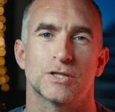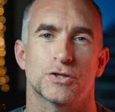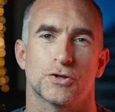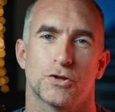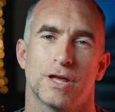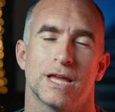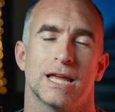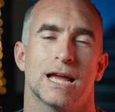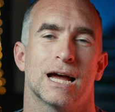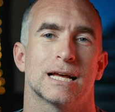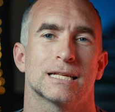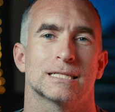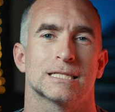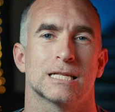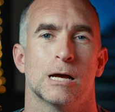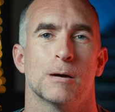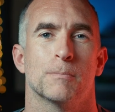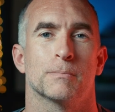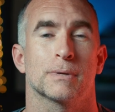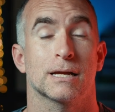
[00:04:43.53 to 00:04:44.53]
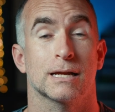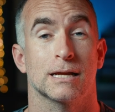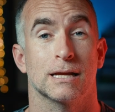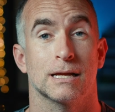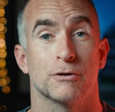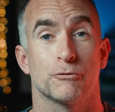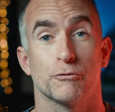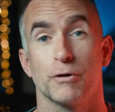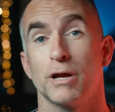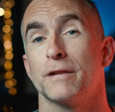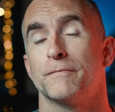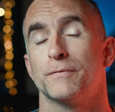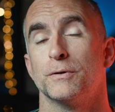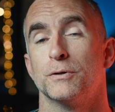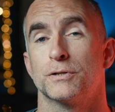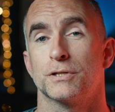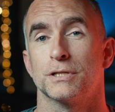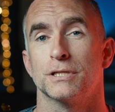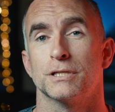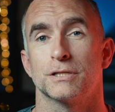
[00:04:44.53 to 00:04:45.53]
So they are some creative
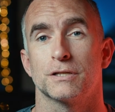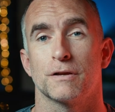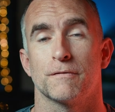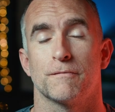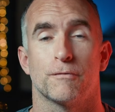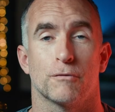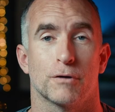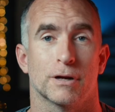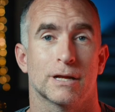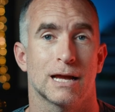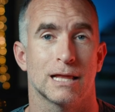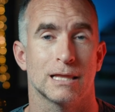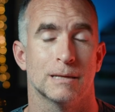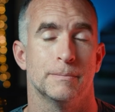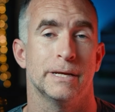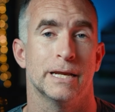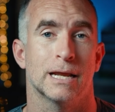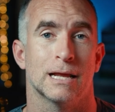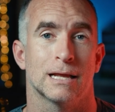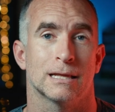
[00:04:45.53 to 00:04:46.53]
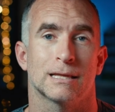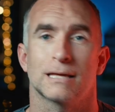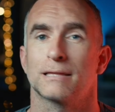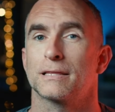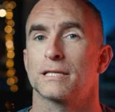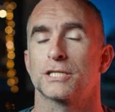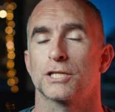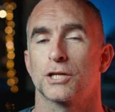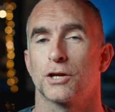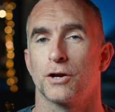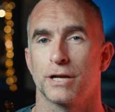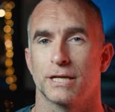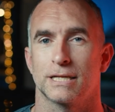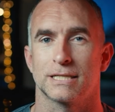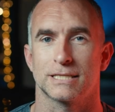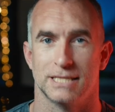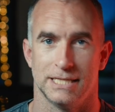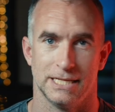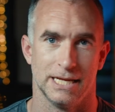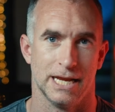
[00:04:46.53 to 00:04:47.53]
uses for a color meter like the Siconic
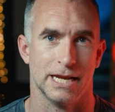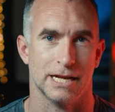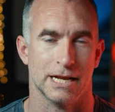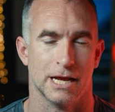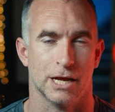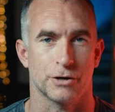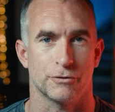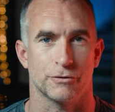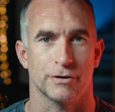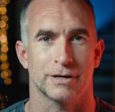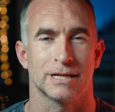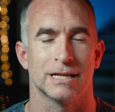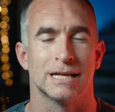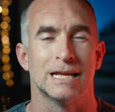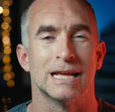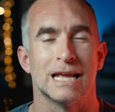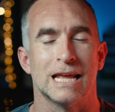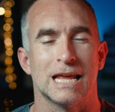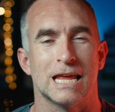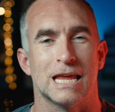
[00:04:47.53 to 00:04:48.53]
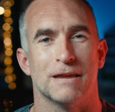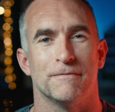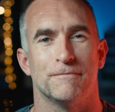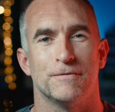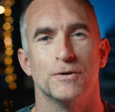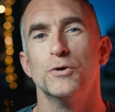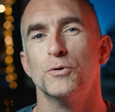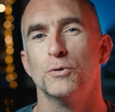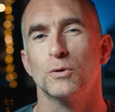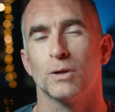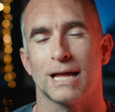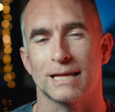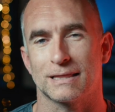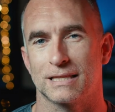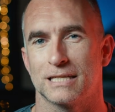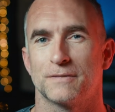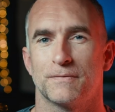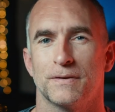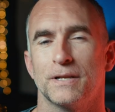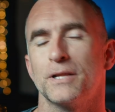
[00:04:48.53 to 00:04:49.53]
C800. If you like
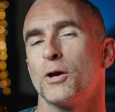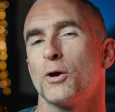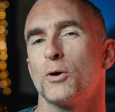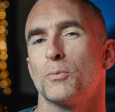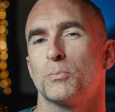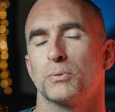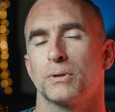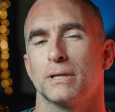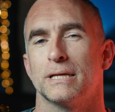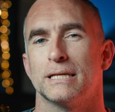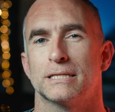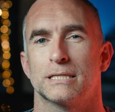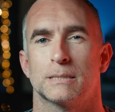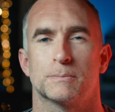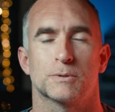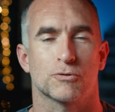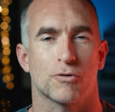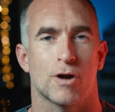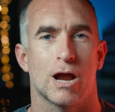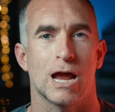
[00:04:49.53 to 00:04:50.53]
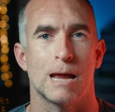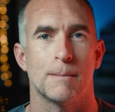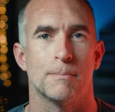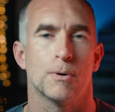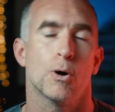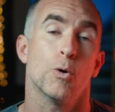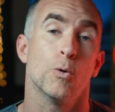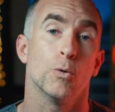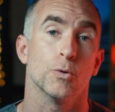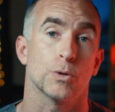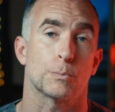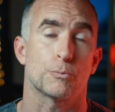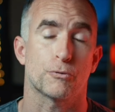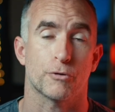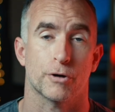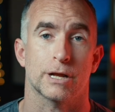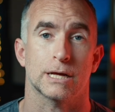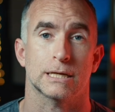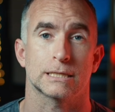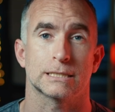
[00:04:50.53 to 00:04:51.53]
this video, please subscribe. All the
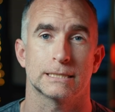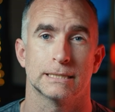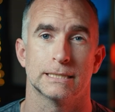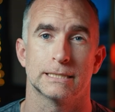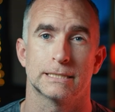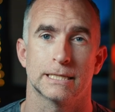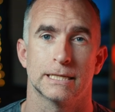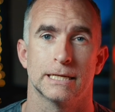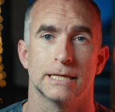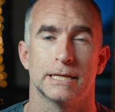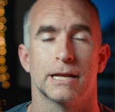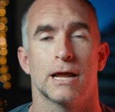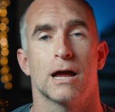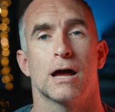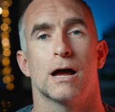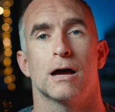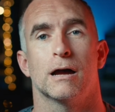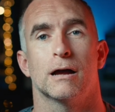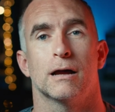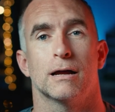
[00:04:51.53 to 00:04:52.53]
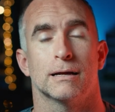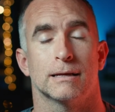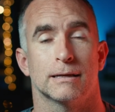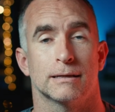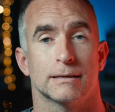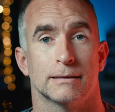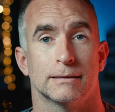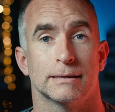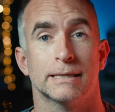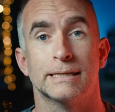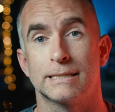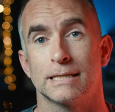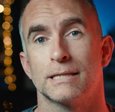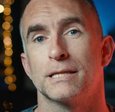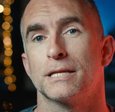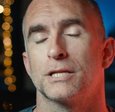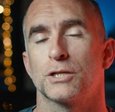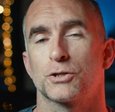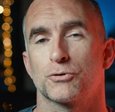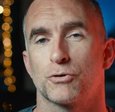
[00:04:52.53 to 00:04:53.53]
products listed are linked in
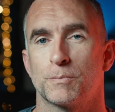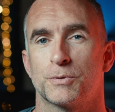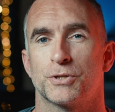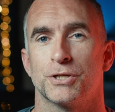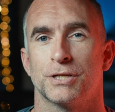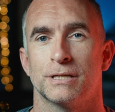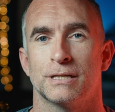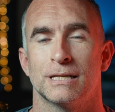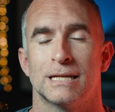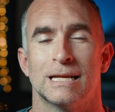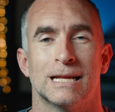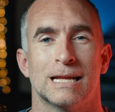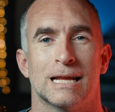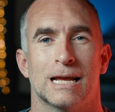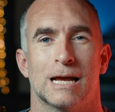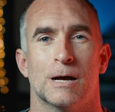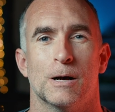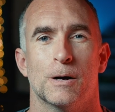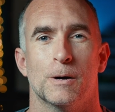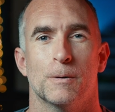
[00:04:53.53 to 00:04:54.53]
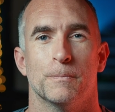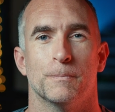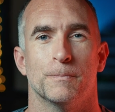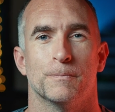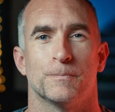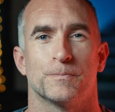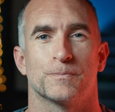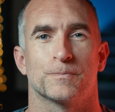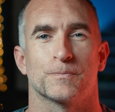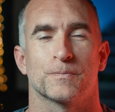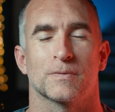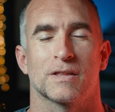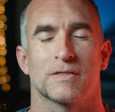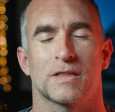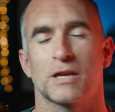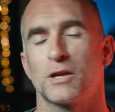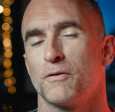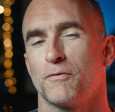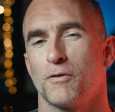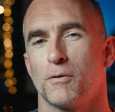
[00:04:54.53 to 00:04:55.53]
the description.
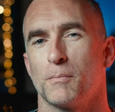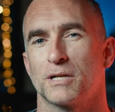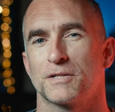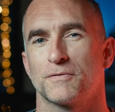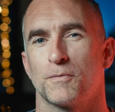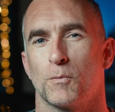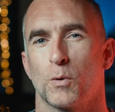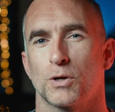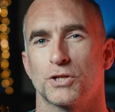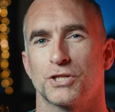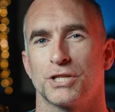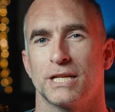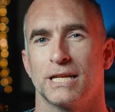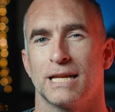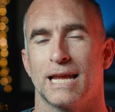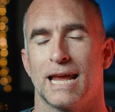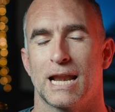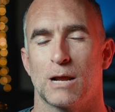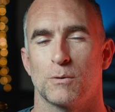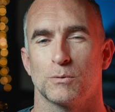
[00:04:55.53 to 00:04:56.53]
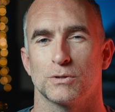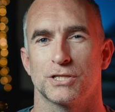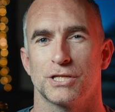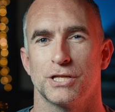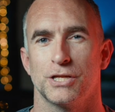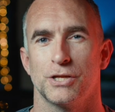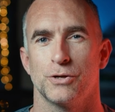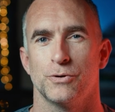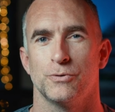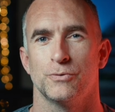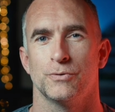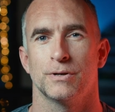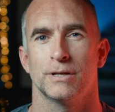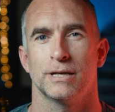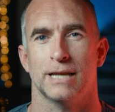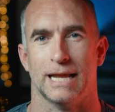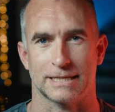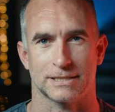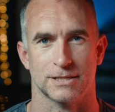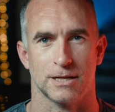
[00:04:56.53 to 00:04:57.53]
Thank you very much for watching, and I will see you
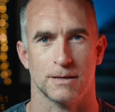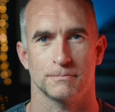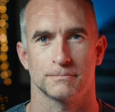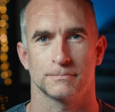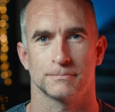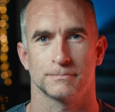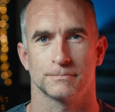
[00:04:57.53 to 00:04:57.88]
next time.